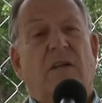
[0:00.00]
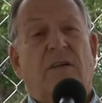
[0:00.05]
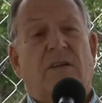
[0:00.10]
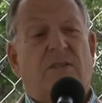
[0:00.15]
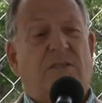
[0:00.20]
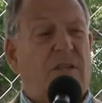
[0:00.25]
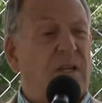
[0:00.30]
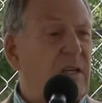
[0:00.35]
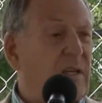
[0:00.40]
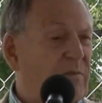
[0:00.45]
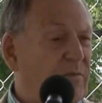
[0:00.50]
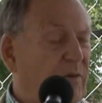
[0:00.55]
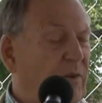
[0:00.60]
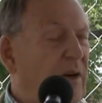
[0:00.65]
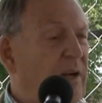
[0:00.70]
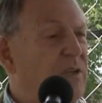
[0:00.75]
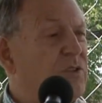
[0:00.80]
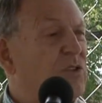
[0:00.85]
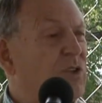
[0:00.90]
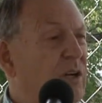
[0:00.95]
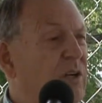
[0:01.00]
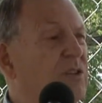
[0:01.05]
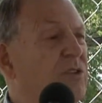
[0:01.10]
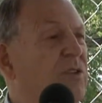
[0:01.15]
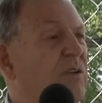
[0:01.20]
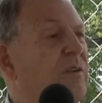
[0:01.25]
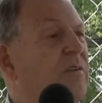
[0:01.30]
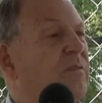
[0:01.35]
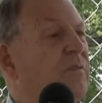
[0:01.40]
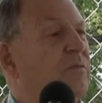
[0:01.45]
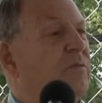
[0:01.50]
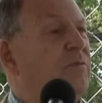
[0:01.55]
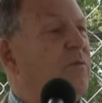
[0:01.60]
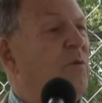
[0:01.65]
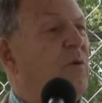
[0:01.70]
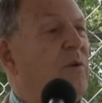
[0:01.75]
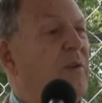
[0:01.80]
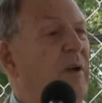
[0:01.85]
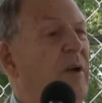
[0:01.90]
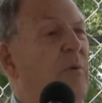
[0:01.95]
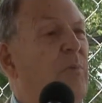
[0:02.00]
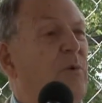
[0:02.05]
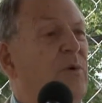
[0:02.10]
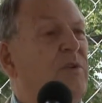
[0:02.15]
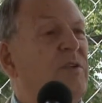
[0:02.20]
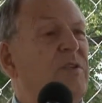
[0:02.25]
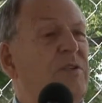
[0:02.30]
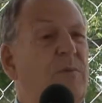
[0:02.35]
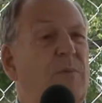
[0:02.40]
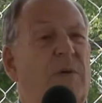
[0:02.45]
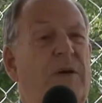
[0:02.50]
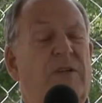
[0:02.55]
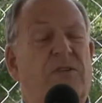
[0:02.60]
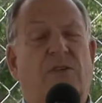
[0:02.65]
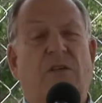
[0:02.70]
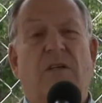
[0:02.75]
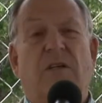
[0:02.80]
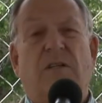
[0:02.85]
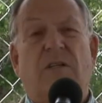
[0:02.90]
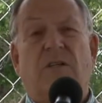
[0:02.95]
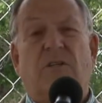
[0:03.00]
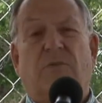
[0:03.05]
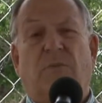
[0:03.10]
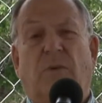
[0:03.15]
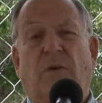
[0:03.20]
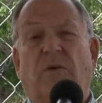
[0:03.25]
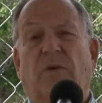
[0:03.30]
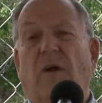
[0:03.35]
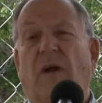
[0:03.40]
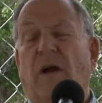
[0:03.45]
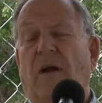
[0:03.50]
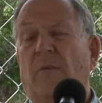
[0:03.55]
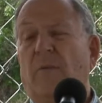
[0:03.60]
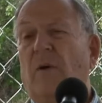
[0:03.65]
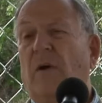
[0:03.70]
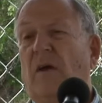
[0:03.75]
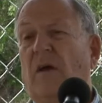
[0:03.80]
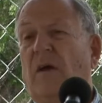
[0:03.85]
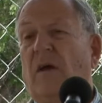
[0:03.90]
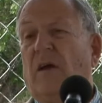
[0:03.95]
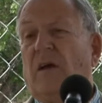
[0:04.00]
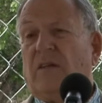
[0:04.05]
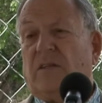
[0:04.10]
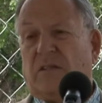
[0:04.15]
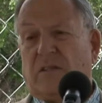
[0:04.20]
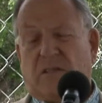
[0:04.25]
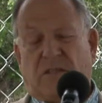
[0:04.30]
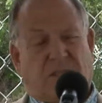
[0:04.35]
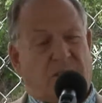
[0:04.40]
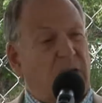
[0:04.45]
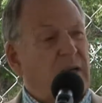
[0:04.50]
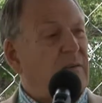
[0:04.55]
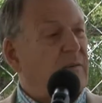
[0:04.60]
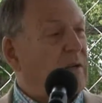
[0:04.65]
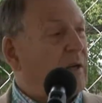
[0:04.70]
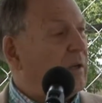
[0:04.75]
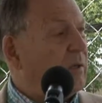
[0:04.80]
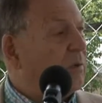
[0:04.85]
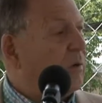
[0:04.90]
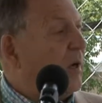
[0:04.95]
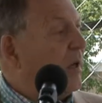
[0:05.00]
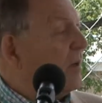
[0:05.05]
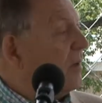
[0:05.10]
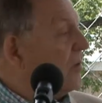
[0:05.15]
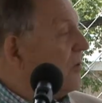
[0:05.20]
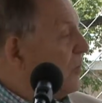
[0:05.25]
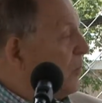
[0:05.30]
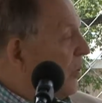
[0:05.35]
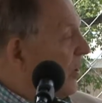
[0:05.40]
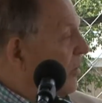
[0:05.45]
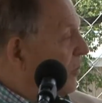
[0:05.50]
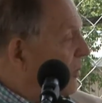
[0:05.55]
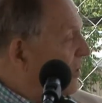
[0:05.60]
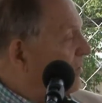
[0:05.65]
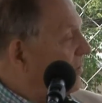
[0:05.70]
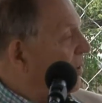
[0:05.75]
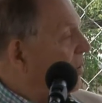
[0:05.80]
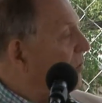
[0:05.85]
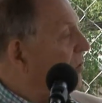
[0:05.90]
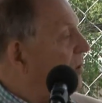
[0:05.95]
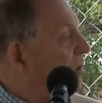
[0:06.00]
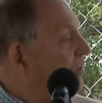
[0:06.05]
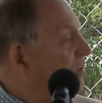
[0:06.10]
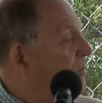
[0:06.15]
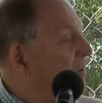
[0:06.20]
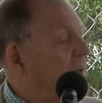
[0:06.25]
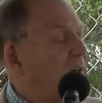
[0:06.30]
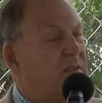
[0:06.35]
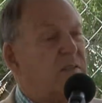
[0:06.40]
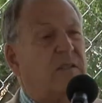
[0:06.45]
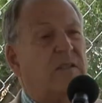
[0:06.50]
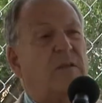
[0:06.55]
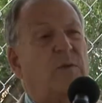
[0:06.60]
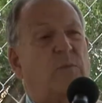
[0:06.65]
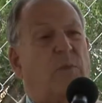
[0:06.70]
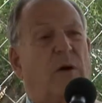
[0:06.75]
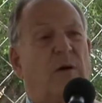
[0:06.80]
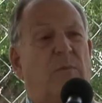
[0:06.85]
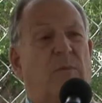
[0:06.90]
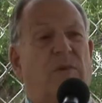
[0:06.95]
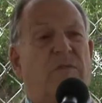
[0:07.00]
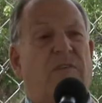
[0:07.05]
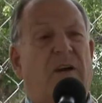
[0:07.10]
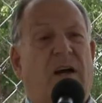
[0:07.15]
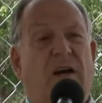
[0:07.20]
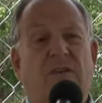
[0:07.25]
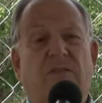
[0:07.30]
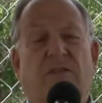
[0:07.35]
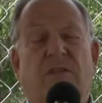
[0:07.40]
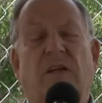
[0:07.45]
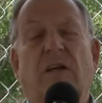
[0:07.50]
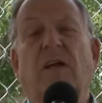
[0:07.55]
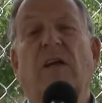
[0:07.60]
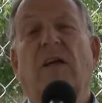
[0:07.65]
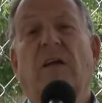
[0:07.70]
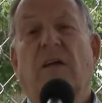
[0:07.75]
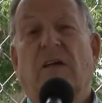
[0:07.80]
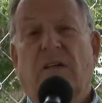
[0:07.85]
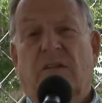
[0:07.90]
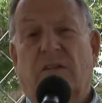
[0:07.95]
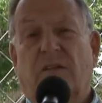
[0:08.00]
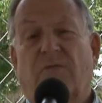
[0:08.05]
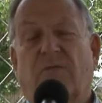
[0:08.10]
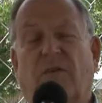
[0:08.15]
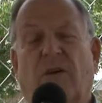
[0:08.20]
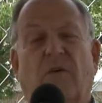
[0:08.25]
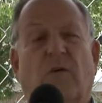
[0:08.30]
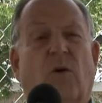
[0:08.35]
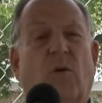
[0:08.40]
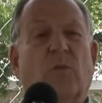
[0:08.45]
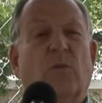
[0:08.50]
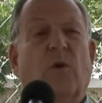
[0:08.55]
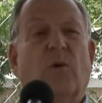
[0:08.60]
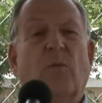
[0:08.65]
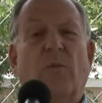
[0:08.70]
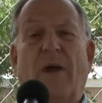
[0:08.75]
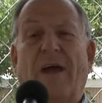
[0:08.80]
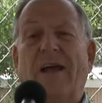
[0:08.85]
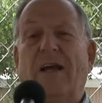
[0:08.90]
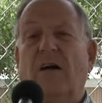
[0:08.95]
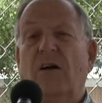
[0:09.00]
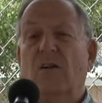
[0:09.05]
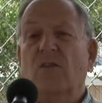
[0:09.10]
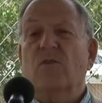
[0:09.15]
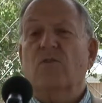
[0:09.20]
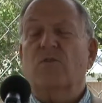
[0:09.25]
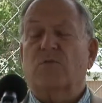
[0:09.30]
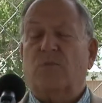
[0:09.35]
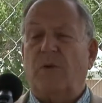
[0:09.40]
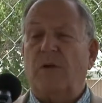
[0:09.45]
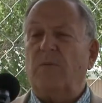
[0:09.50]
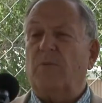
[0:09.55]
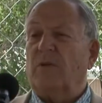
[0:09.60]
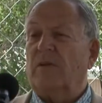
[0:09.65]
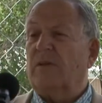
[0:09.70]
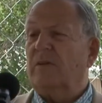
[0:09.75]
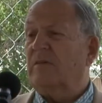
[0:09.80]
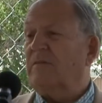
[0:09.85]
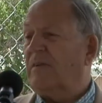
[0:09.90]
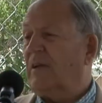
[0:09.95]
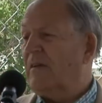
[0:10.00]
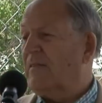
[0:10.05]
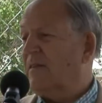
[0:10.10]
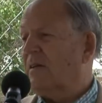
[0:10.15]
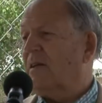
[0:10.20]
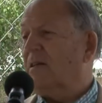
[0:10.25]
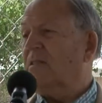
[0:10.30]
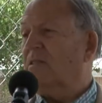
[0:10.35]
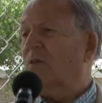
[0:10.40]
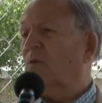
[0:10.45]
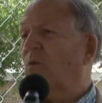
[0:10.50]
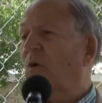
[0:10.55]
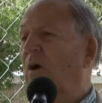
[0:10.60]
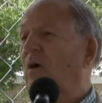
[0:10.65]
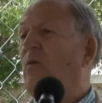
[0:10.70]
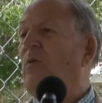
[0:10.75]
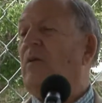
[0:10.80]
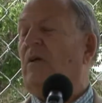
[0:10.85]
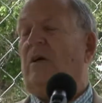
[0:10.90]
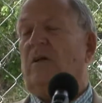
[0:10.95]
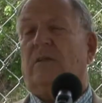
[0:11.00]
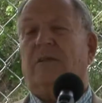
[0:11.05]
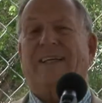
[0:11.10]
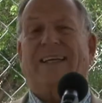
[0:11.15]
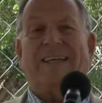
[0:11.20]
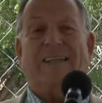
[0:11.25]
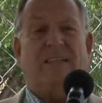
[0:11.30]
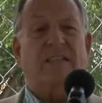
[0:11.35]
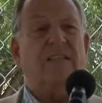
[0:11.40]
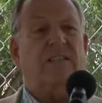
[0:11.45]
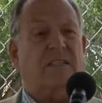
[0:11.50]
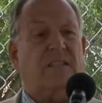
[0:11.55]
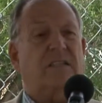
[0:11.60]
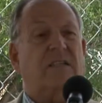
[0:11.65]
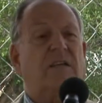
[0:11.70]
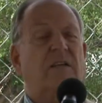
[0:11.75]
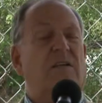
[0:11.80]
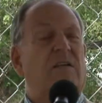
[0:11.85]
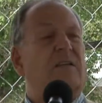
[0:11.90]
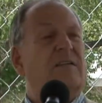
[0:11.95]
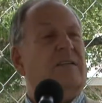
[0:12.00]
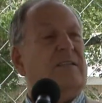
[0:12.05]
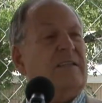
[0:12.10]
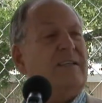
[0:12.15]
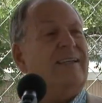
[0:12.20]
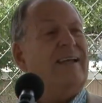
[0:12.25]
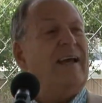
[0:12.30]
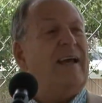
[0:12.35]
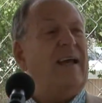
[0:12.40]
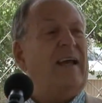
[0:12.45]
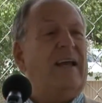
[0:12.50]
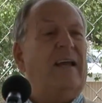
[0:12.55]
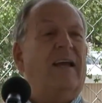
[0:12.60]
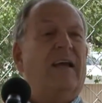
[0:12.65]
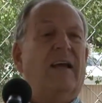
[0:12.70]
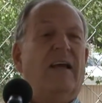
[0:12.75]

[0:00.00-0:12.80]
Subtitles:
City of Grand Junction for their participation in this program, to the State of Colorado, the Department of Local Affairs and the Department of Housing, to the Federal Home Loan Bank, all those people that have given us the wherewithal to get this started today.